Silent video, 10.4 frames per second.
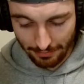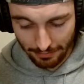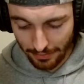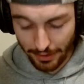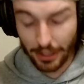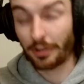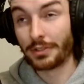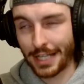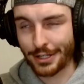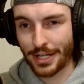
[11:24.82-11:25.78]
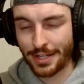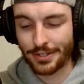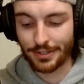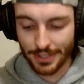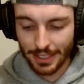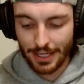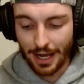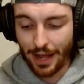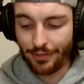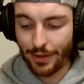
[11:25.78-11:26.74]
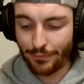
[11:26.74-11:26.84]
theater / concerts.
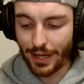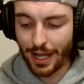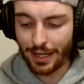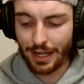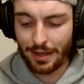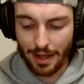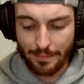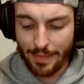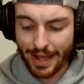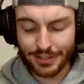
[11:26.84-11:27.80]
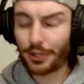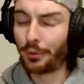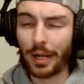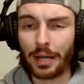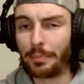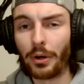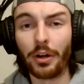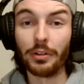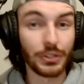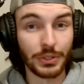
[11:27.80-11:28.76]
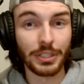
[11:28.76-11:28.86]
They've got a masquerade
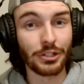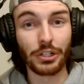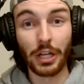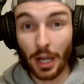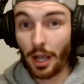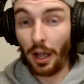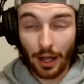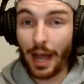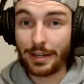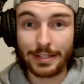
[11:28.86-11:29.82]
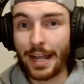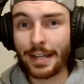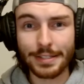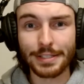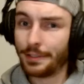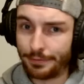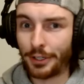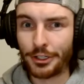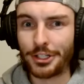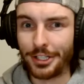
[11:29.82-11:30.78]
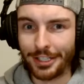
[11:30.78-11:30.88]
ball. So essentially a dance
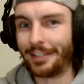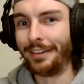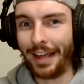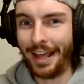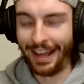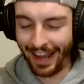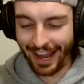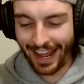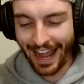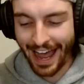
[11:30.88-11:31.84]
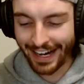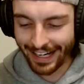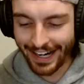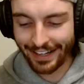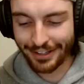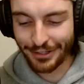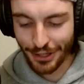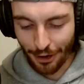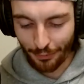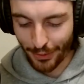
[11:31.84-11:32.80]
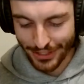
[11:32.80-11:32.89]
function at a college,
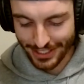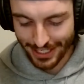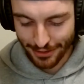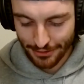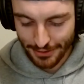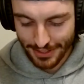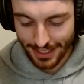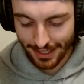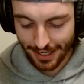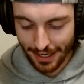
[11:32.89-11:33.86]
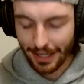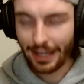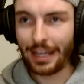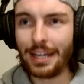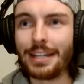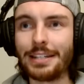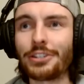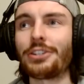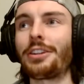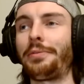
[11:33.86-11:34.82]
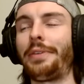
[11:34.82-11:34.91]
which is interesting. In addition
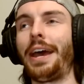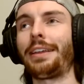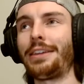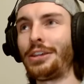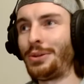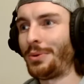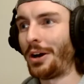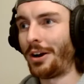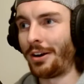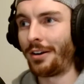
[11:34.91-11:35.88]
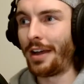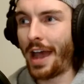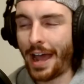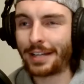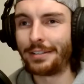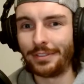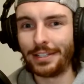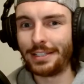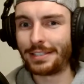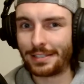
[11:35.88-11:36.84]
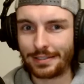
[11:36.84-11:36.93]
to the fact that you are actively
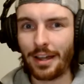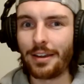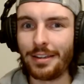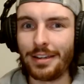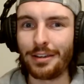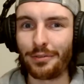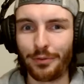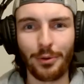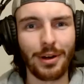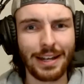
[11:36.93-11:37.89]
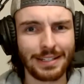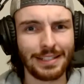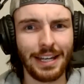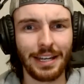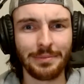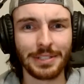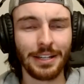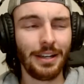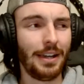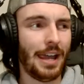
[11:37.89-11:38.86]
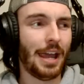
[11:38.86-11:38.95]
studying for exams
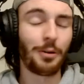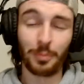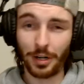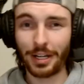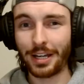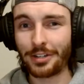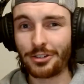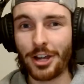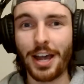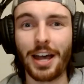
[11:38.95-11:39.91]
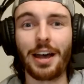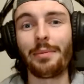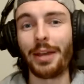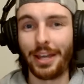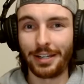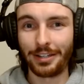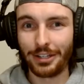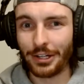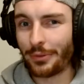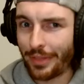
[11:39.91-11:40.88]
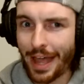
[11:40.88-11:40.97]
and working a job and,
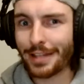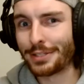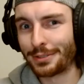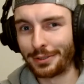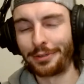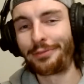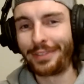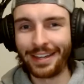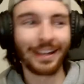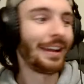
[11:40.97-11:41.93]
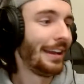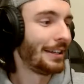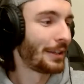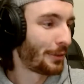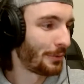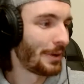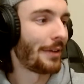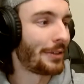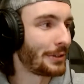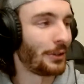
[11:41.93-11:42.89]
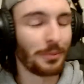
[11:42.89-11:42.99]
that sort of thing throughout
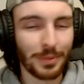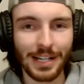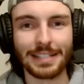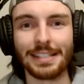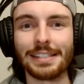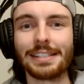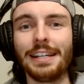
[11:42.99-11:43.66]
this whole process.